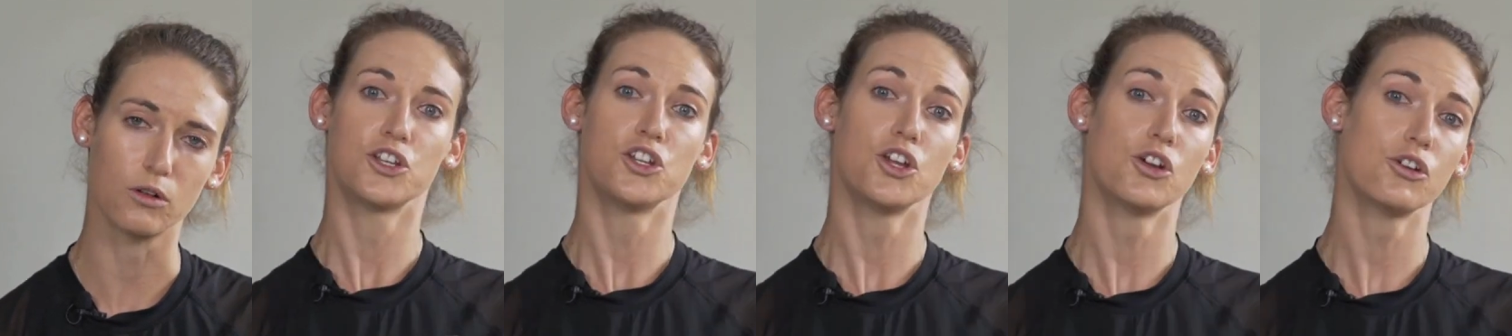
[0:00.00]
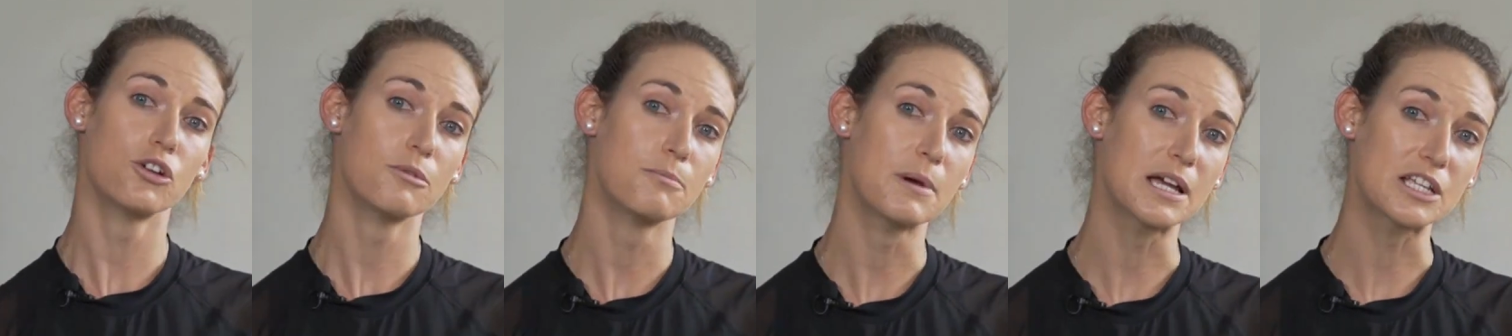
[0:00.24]

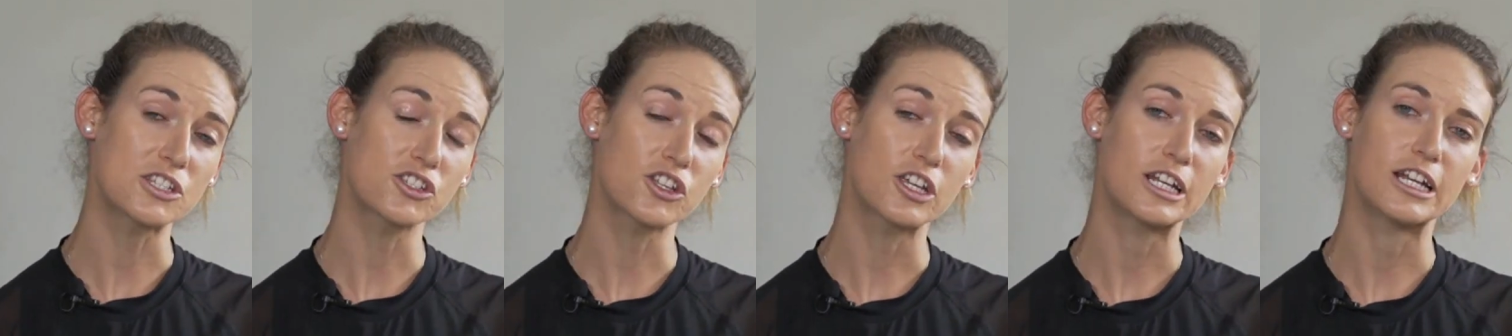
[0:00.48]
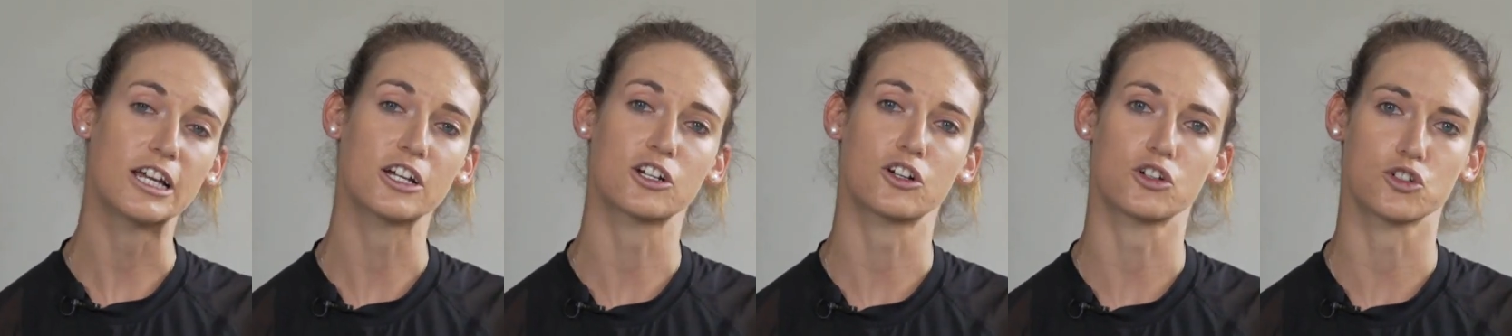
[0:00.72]

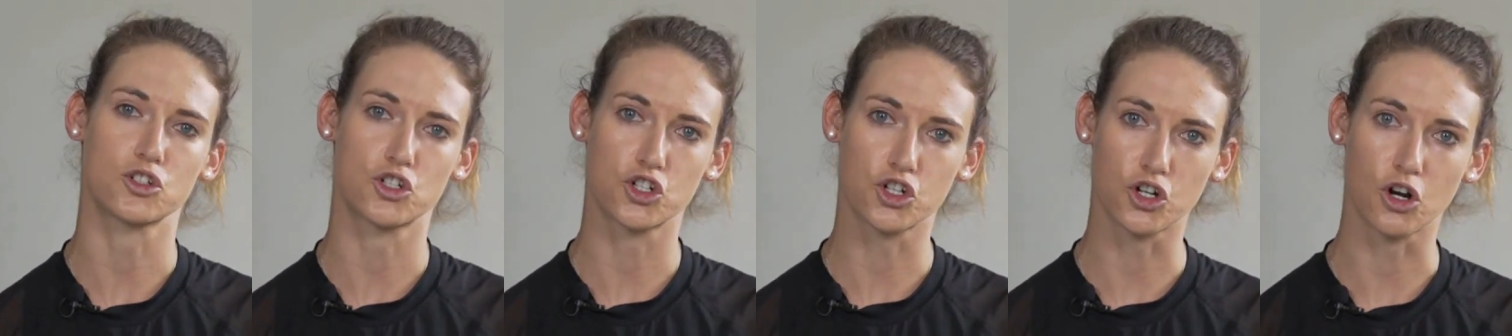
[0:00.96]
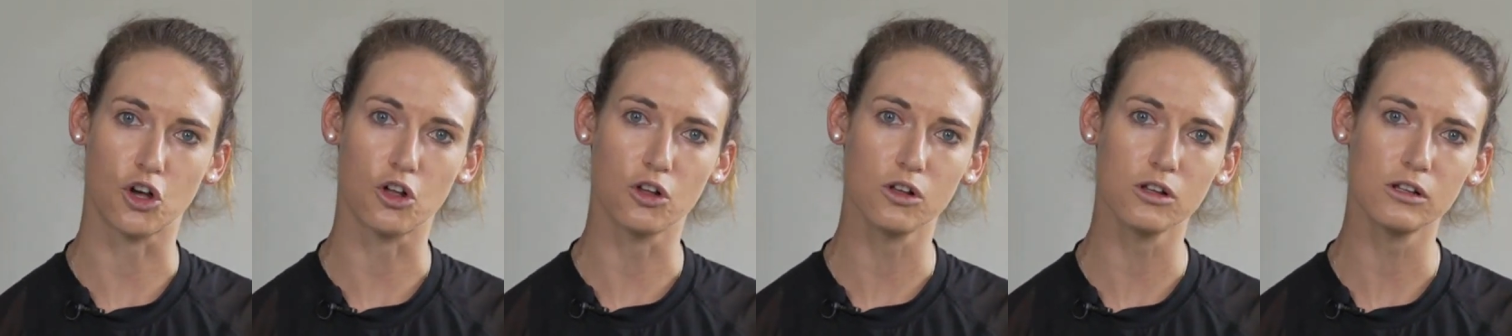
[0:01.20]
Neuromuscular
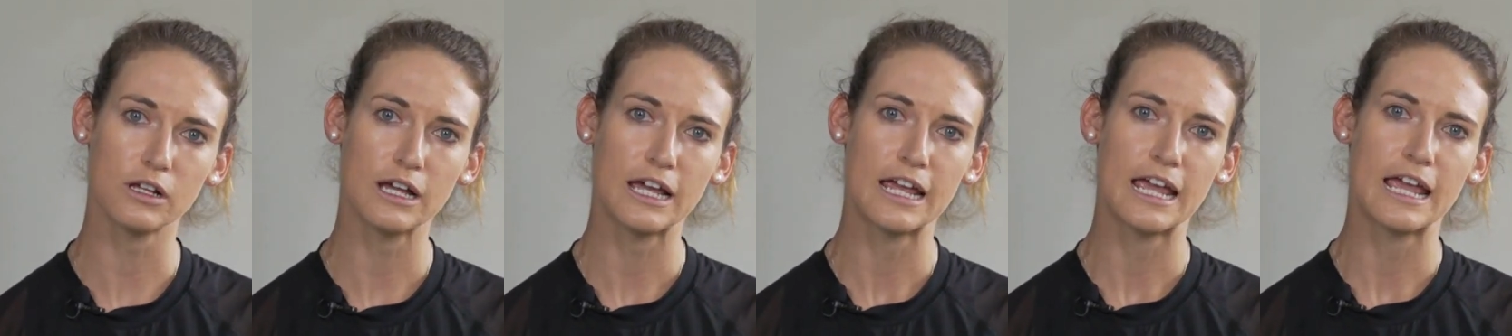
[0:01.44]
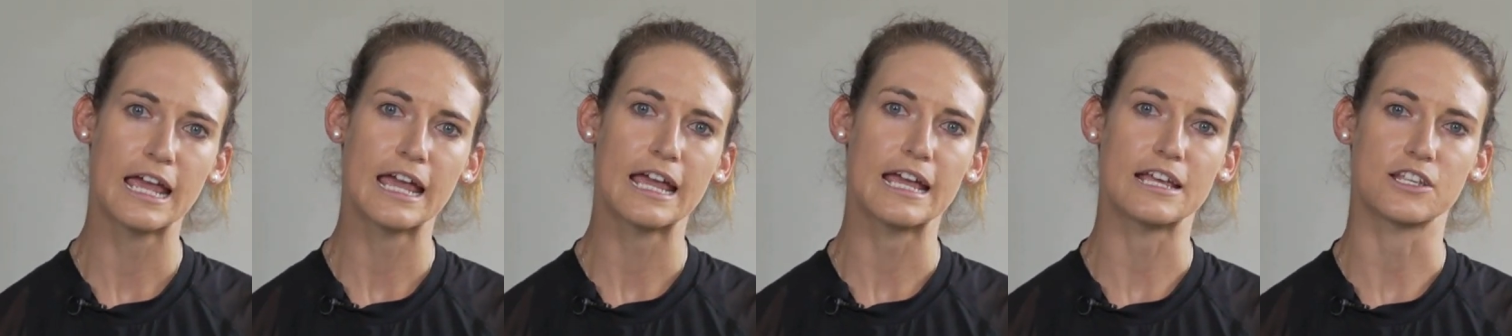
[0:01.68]
control
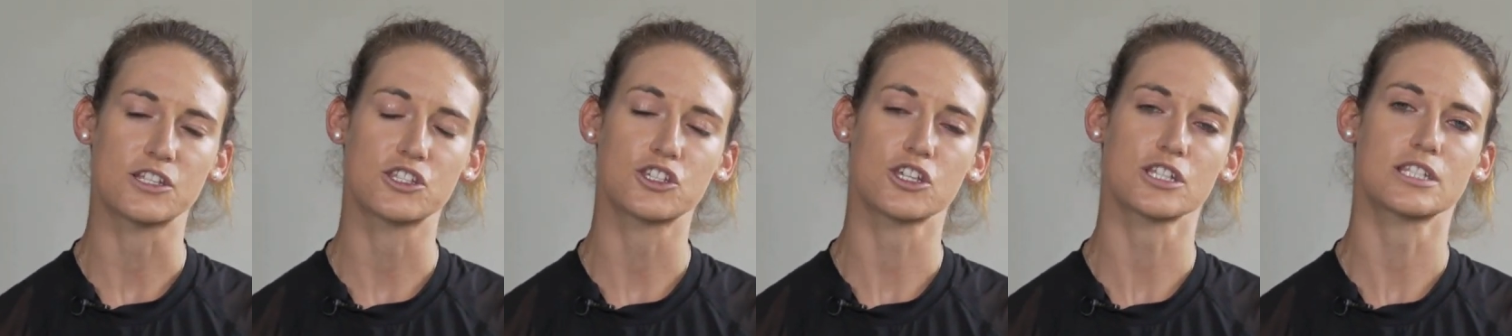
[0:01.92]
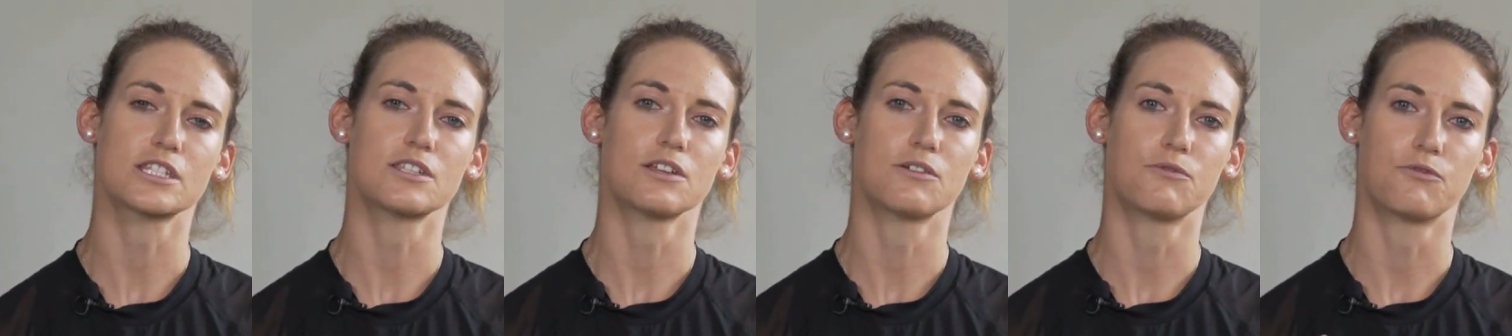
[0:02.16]
is
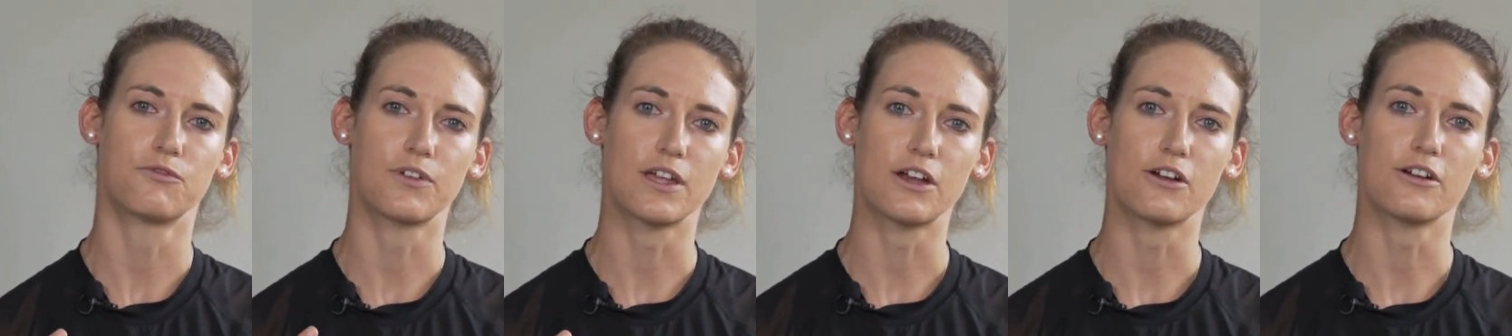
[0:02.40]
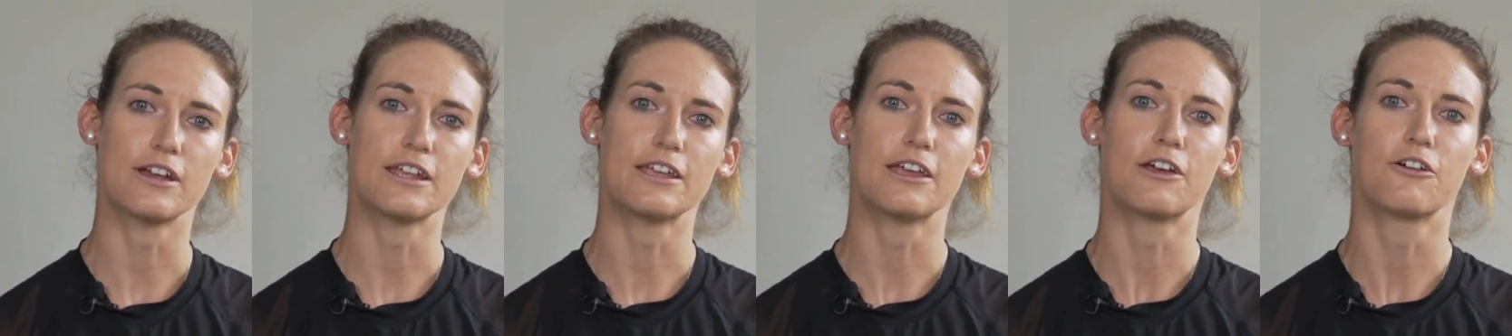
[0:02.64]
just a
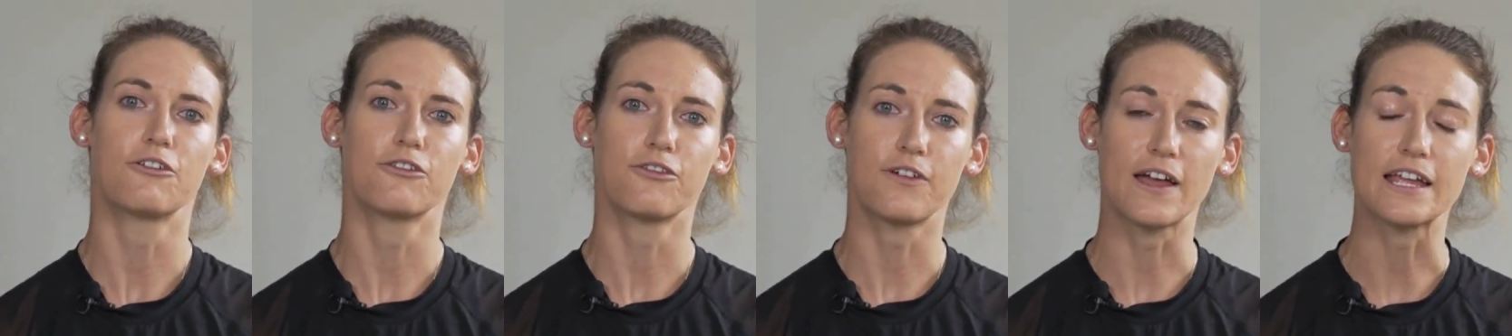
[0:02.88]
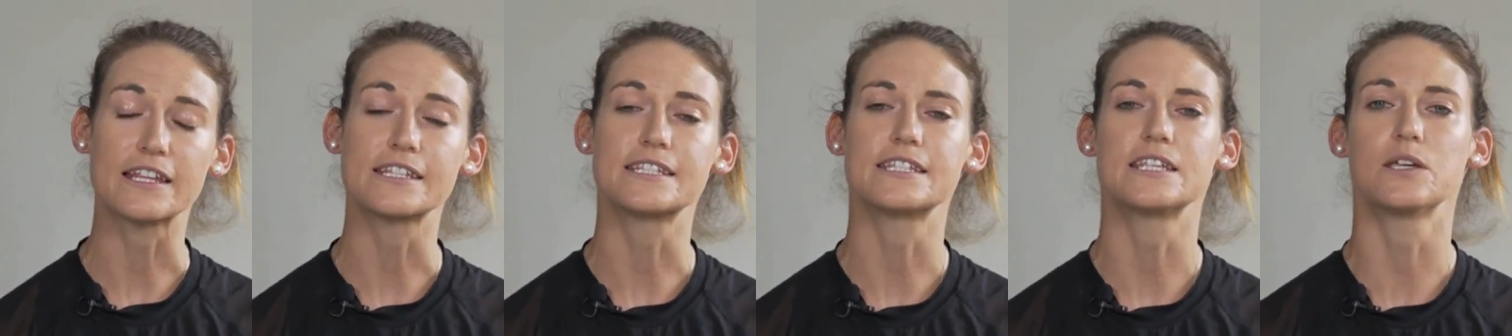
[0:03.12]
very
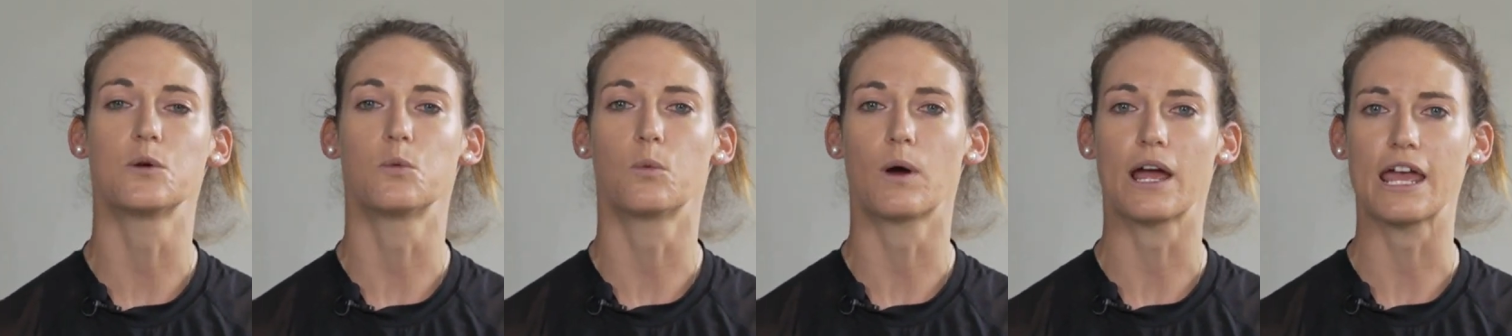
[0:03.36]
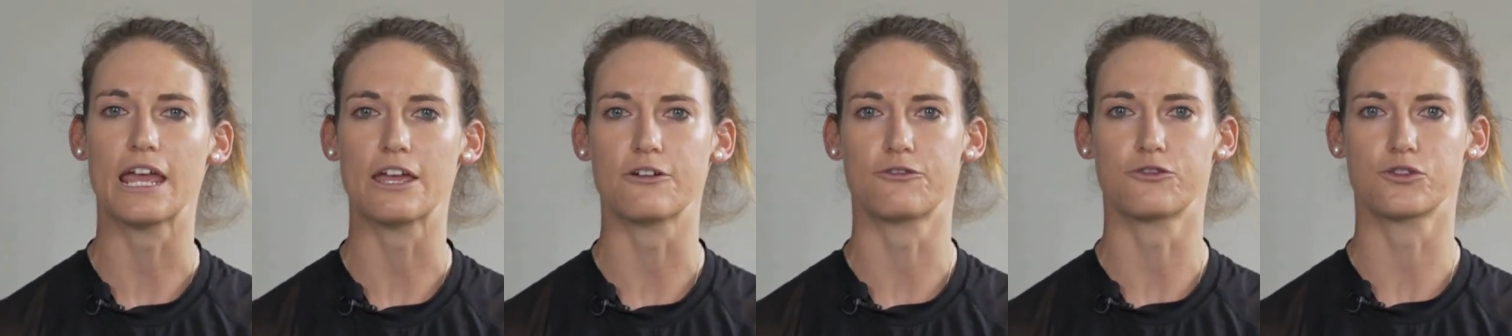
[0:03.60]
fancy
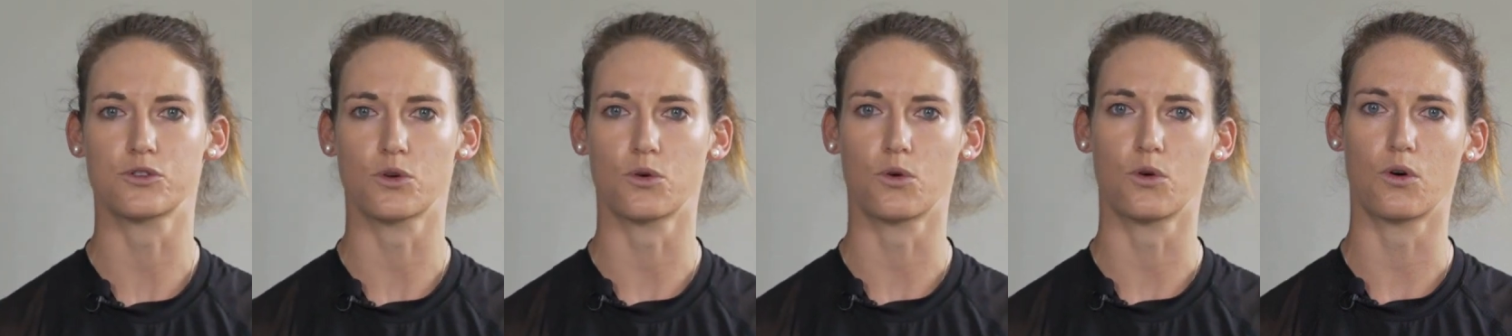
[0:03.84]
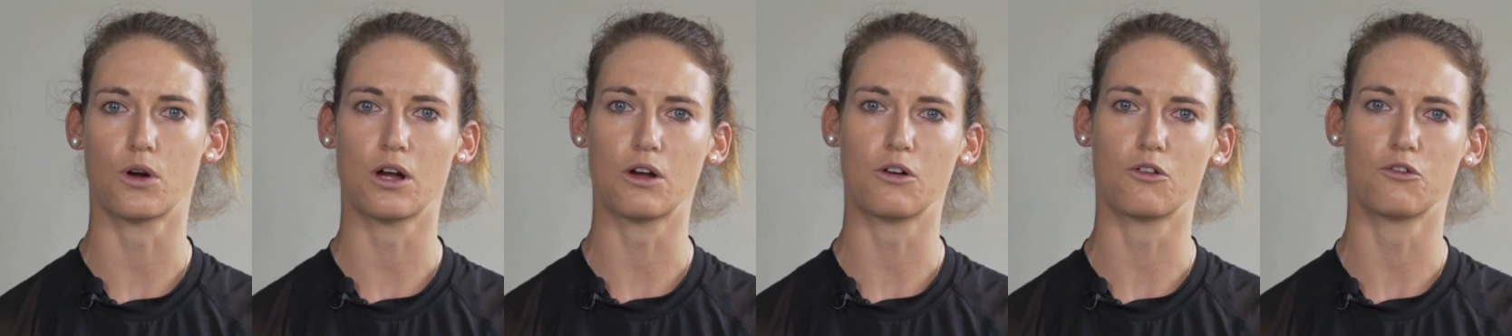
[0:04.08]
way
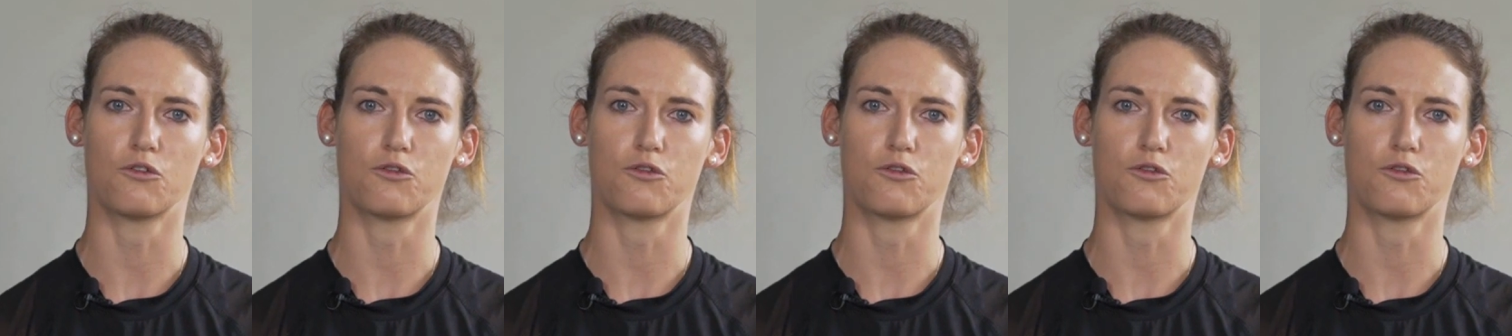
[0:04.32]
for